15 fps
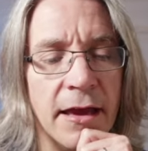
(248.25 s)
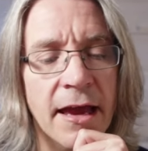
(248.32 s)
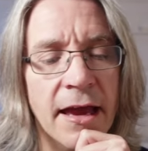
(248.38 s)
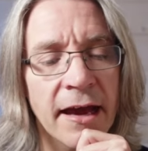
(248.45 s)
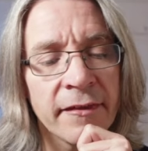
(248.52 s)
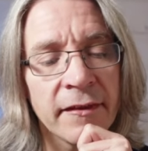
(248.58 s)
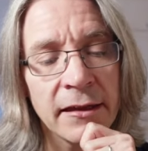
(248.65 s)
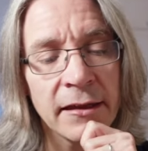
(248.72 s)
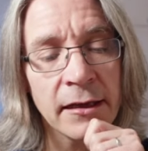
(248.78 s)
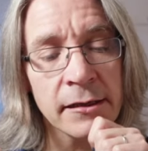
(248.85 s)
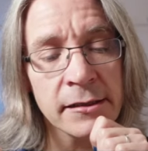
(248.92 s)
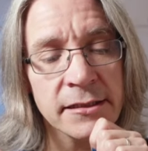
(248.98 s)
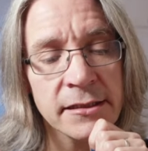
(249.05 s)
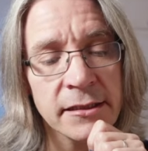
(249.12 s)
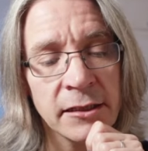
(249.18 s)
And the
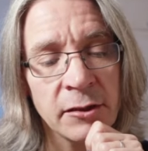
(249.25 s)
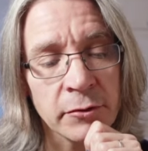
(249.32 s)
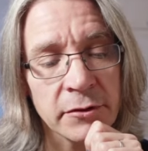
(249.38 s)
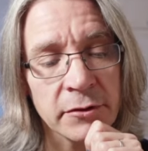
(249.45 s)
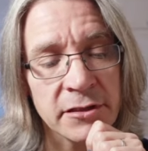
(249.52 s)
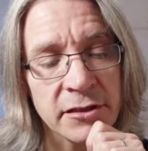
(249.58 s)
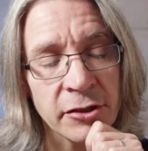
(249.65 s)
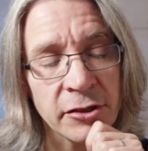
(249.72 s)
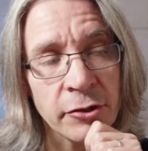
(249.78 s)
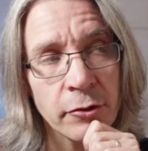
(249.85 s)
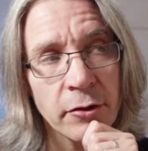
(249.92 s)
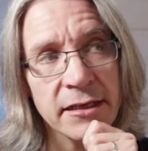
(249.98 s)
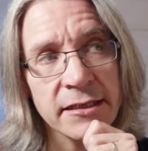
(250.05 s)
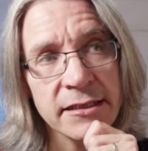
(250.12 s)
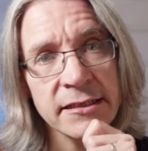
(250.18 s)
last thing you want to do
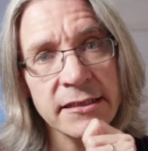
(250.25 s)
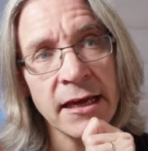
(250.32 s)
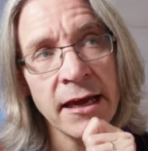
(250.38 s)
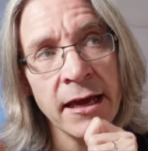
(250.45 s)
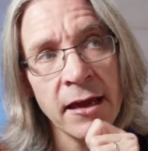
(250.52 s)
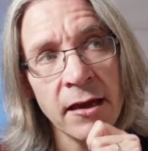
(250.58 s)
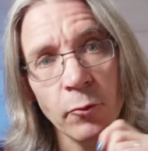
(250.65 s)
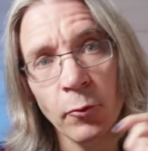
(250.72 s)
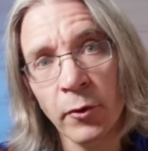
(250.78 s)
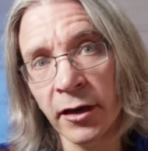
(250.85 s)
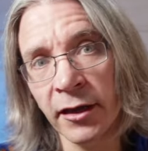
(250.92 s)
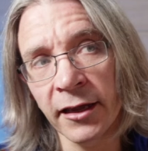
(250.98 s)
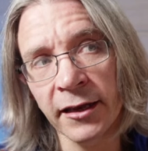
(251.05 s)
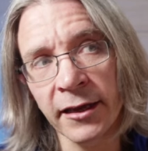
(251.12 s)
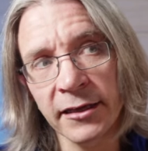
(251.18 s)
is say, when
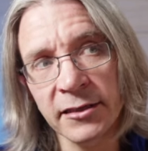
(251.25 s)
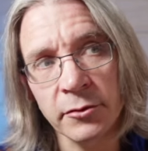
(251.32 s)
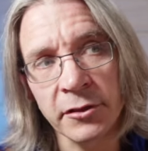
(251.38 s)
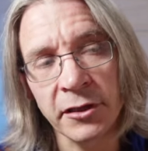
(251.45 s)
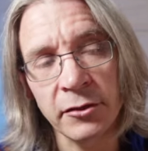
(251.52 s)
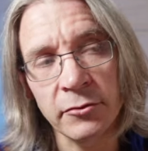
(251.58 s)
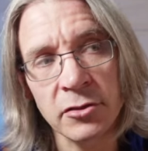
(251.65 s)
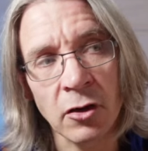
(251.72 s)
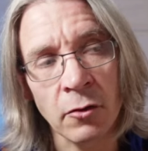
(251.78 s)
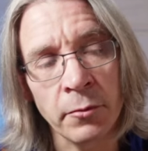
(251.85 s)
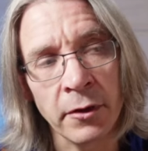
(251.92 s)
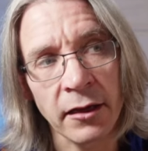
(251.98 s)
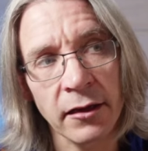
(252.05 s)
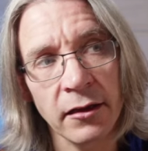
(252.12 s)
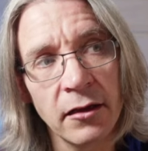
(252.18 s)
I connect to a new
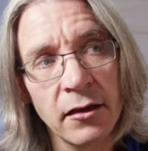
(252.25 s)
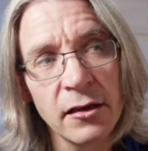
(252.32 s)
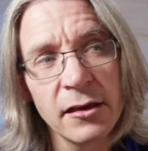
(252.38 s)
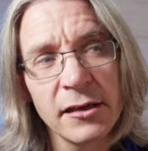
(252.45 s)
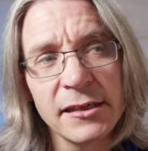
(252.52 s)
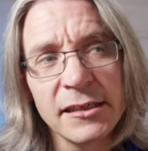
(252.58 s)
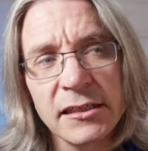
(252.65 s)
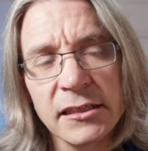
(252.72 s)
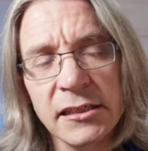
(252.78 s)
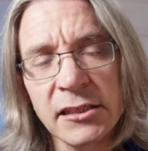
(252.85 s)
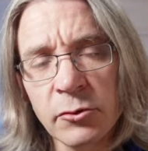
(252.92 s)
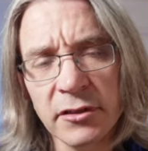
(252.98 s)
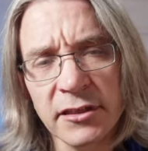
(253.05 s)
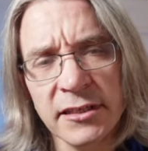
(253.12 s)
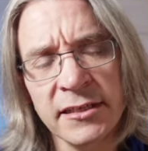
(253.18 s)
topic, do you
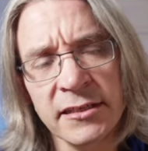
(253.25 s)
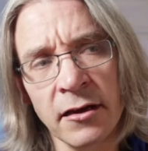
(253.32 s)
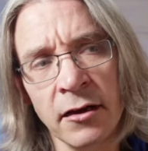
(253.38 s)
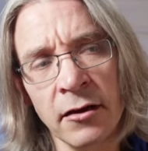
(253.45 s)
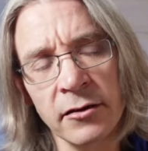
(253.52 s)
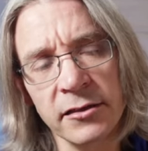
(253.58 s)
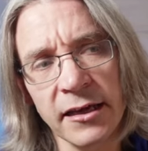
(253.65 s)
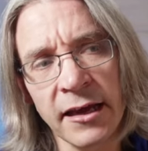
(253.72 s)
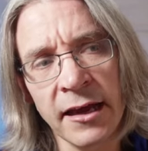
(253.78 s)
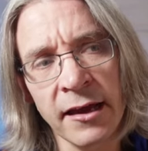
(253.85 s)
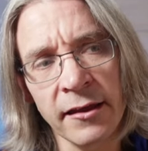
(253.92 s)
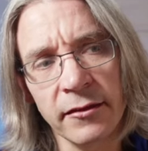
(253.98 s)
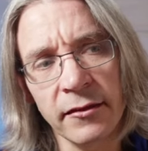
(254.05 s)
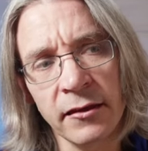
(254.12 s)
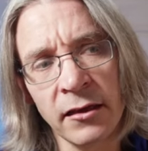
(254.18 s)
want to start at
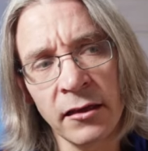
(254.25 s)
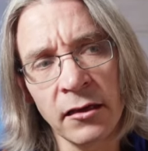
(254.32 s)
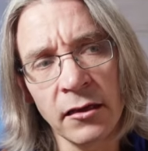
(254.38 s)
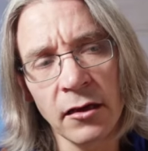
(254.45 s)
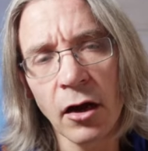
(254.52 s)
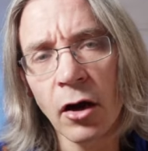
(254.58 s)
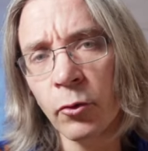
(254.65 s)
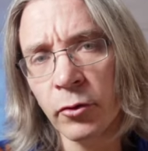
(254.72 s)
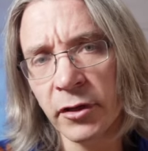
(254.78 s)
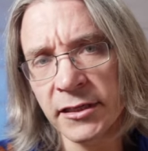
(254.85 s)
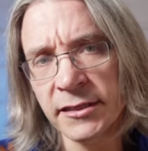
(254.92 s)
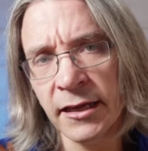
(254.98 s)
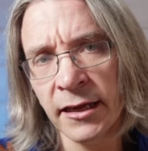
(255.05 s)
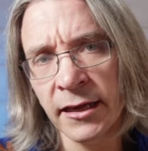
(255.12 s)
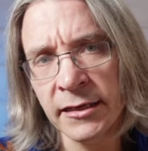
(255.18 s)
the
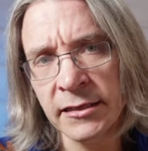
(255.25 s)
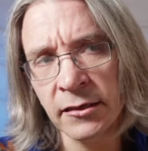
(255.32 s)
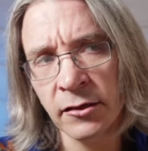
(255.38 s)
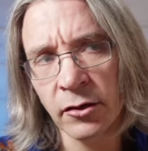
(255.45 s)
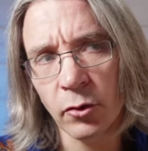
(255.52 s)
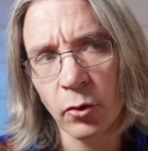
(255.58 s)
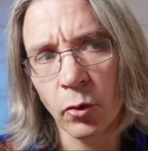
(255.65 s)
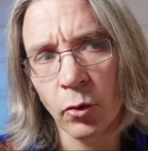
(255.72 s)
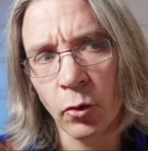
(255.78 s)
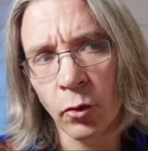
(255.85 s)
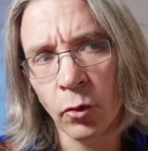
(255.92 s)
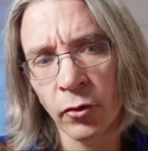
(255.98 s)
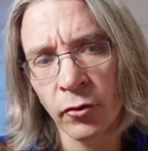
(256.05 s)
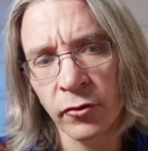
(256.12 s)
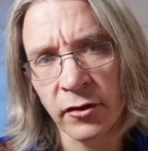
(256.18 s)
oldest data
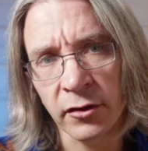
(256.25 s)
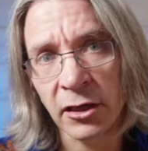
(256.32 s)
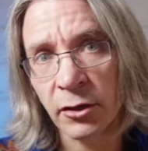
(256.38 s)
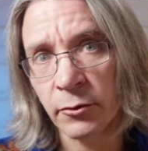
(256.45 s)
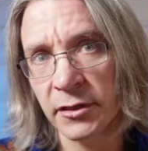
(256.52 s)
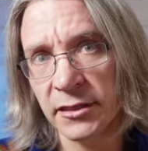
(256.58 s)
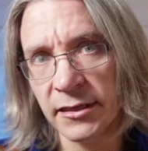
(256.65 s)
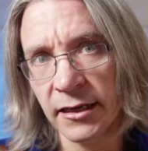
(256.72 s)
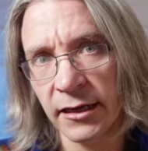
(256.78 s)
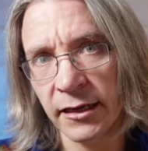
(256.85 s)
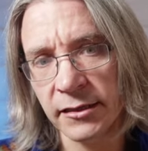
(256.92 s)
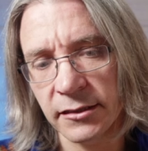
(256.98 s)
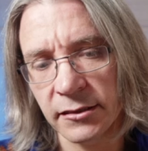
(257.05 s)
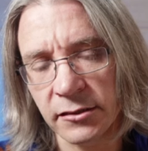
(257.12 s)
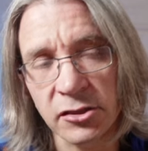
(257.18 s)
or the newest
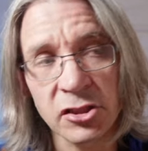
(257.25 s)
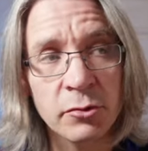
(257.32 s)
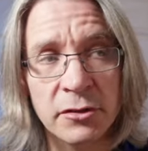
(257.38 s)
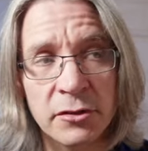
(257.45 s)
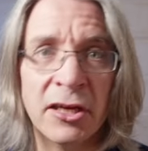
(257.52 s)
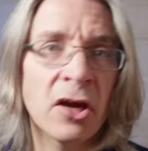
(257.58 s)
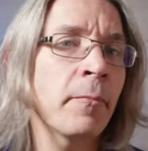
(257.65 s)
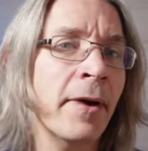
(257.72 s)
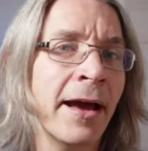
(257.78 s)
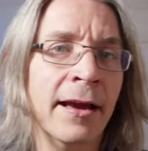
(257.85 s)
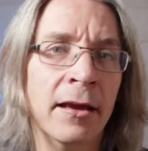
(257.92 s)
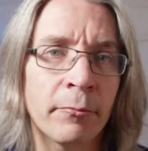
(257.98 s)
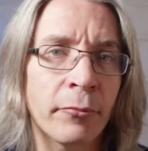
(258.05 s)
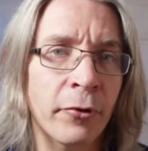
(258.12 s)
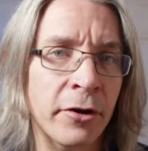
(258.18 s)
data? Do you want to go
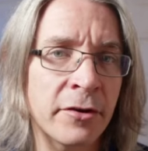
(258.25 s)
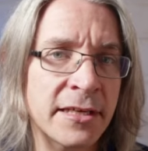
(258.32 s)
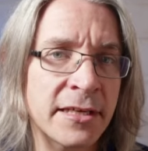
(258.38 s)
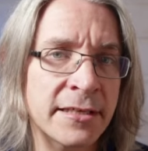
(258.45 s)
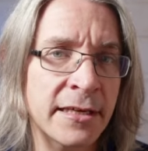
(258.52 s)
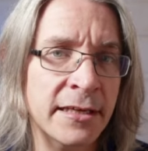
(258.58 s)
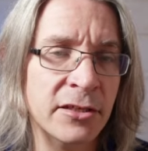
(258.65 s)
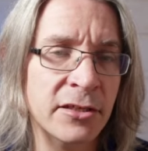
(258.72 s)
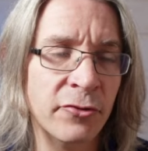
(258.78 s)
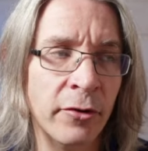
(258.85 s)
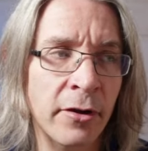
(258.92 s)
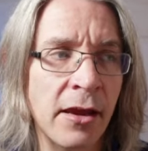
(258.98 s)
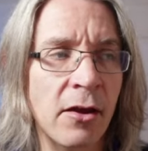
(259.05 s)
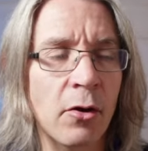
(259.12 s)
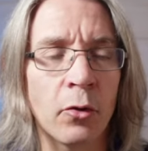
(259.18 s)
back and process
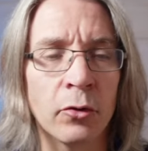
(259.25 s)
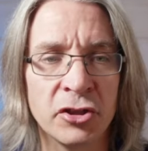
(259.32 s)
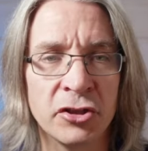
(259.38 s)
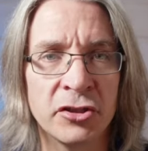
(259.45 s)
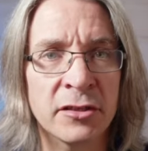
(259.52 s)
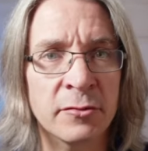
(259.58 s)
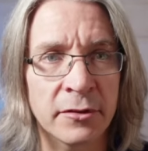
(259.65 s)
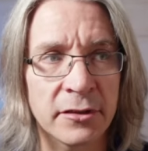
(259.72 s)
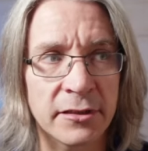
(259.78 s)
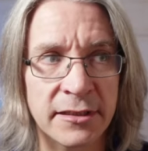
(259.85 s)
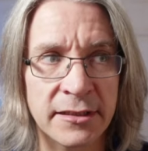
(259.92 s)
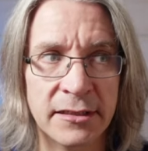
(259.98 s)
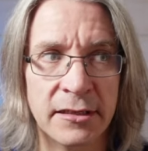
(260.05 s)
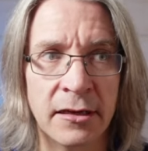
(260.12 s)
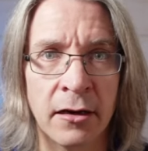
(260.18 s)
history, or do you just want to
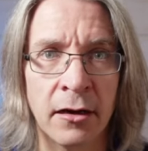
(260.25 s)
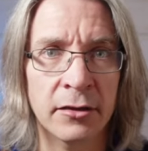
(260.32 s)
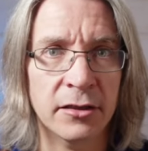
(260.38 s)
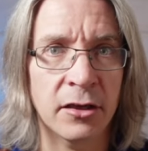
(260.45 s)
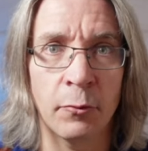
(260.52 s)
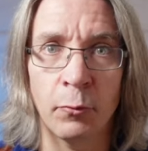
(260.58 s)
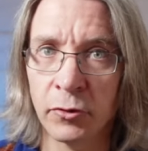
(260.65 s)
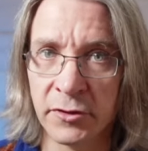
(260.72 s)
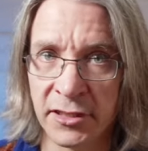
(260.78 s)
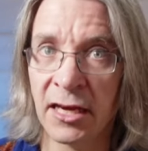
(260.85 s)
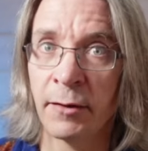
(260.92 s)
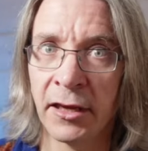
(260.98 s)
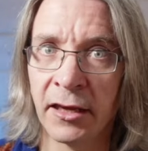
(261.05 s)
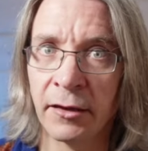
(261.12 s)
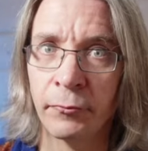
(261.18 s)
start at what's
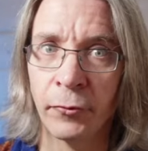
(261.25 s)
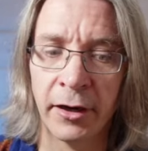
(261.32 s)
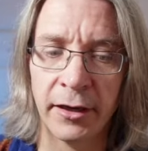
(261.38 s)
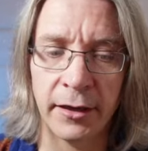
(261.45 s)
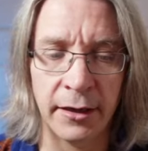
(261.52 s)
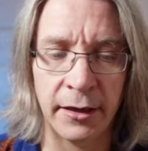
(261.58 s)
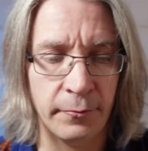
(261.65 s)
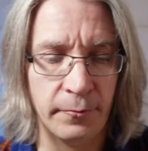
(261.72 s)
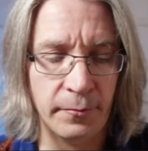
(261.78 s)
coming in right now?